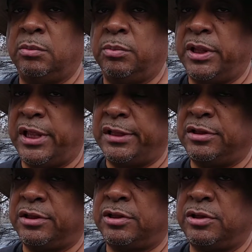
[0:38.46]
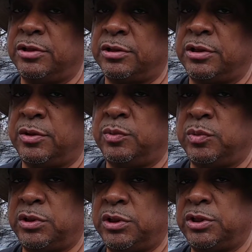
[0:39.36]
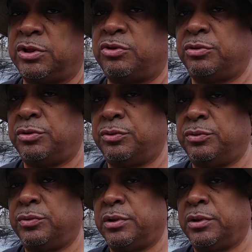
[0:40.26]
But I just hooked up with this crew